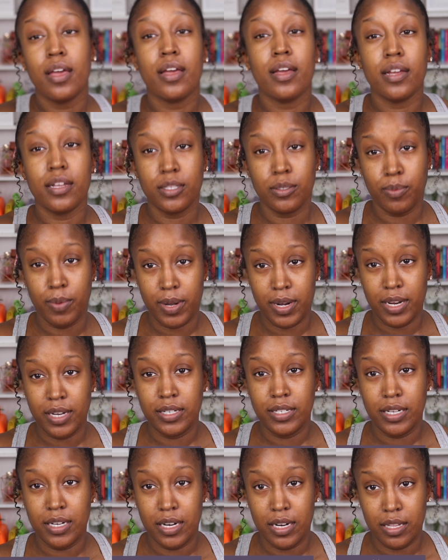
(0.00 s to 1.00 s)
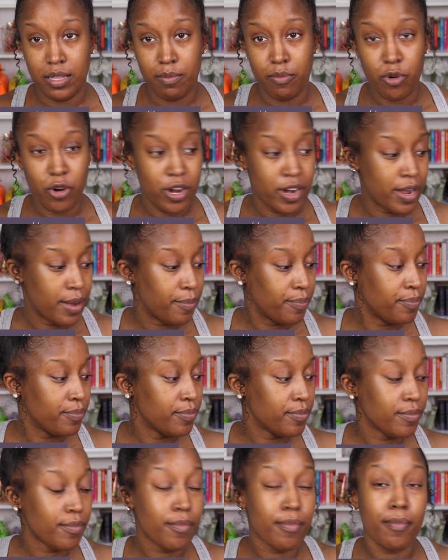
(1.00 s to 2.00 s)
it's 1:18 in the morning.
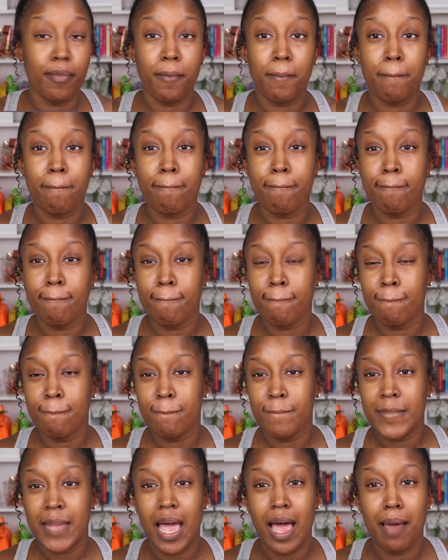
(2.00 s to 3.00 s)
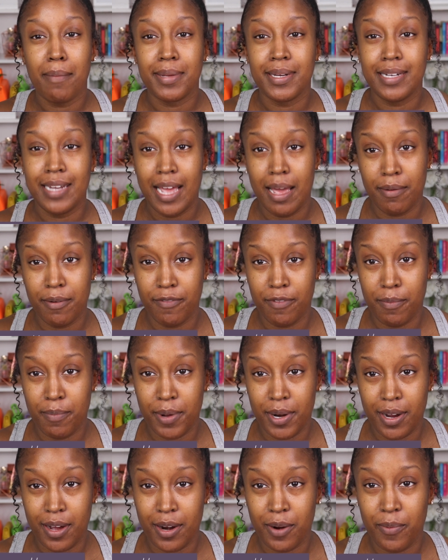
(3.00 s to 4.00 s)
I'll be damned if I'm
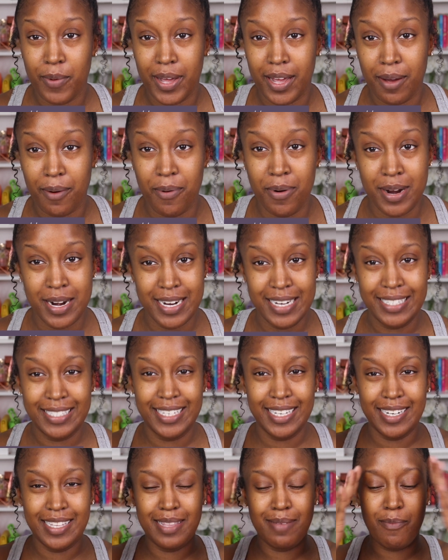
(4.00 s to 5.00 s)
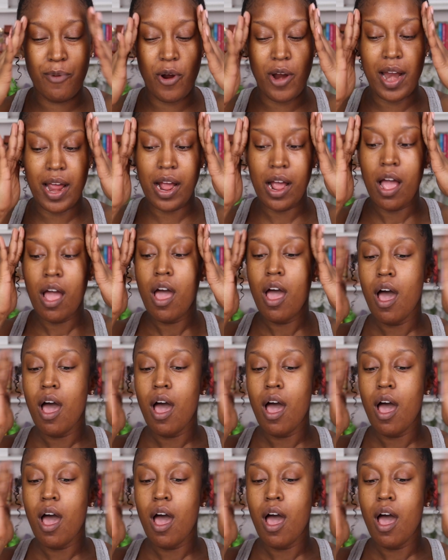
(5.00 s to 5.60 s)
putting on a wig at 1:18 in the morning.